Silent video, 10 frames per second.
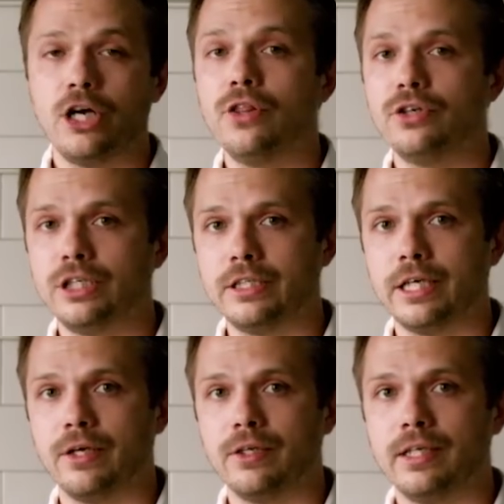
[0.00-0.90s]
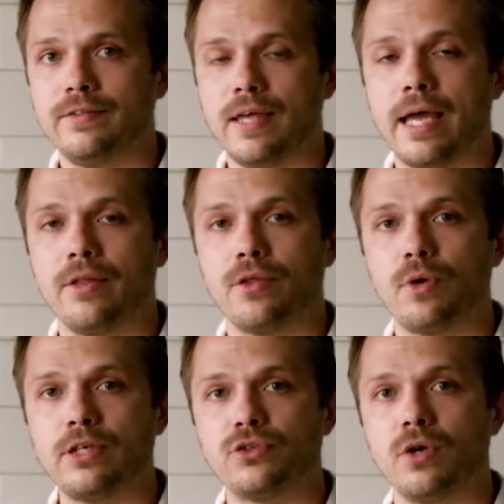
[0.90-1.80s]
Another detail is that the
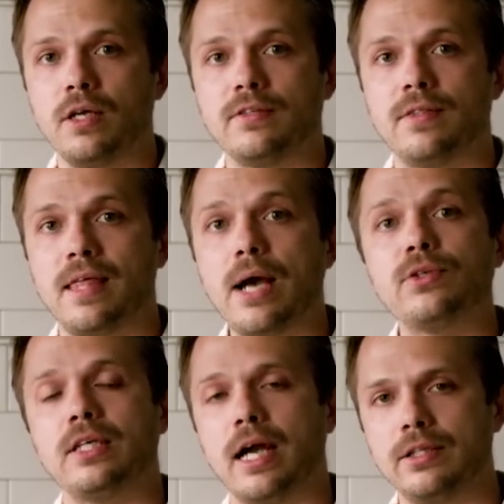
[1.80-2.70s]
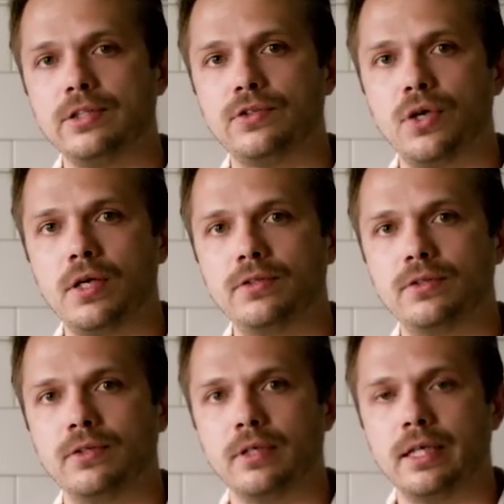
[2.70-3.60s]
restaurant's Thousand Island
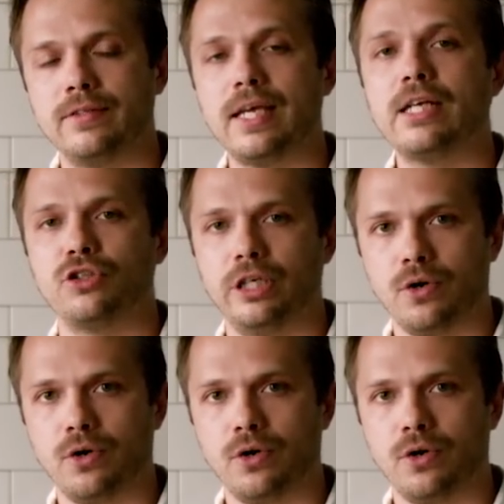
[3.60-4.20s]
sauce is actually